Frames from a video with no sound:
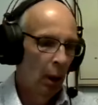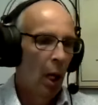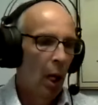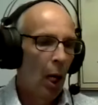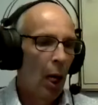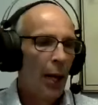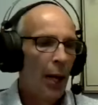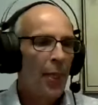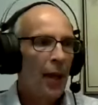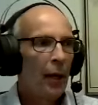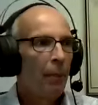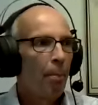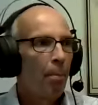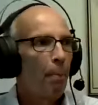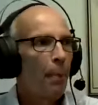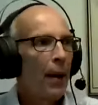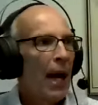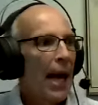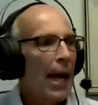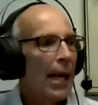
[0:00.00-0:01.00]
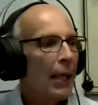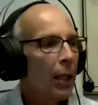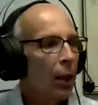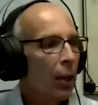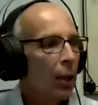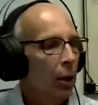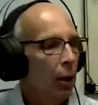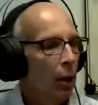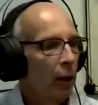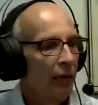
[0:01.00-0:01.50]
On the back
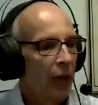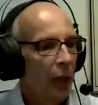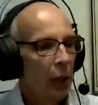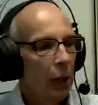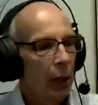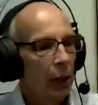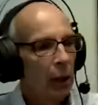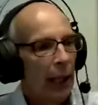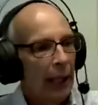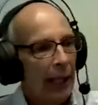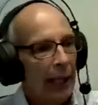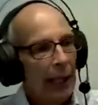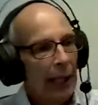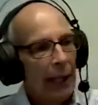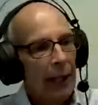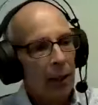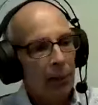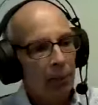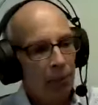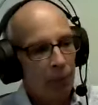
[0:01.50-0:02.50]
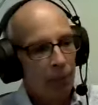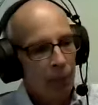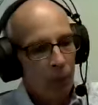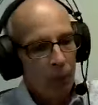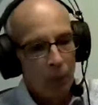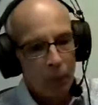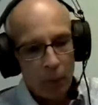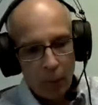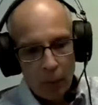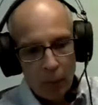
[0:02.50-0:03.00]
of the leg,
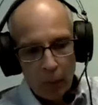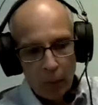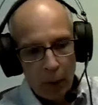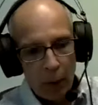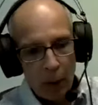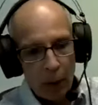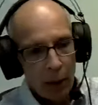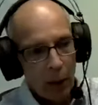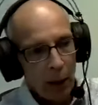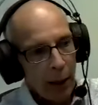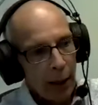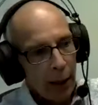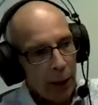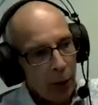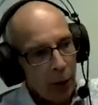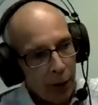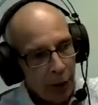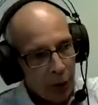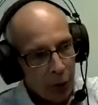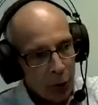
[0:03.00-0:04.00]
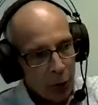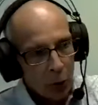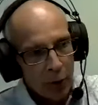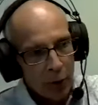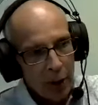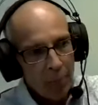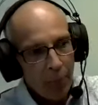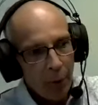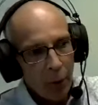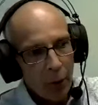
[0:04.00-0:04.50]
and there's
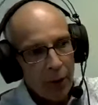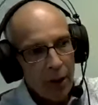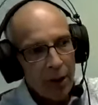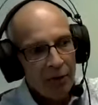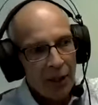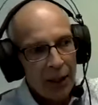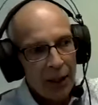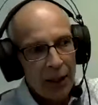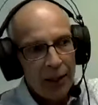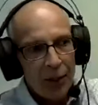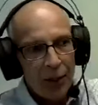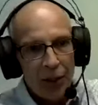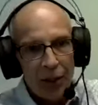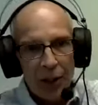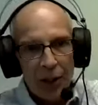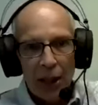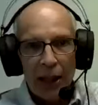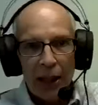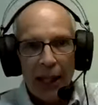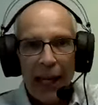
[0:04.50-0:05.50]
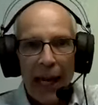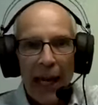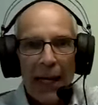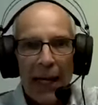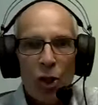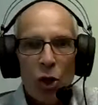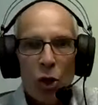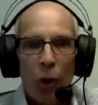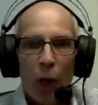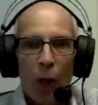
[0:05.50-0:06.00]
only part of it, this is the
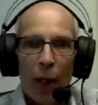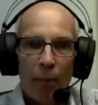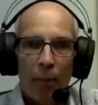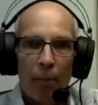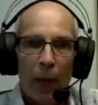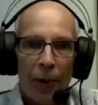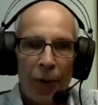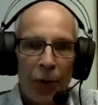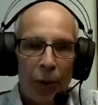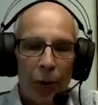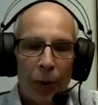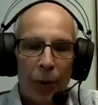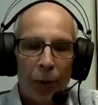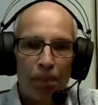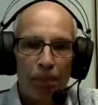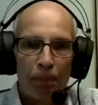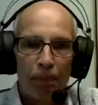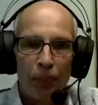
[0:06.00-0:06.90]
gastroc muscle.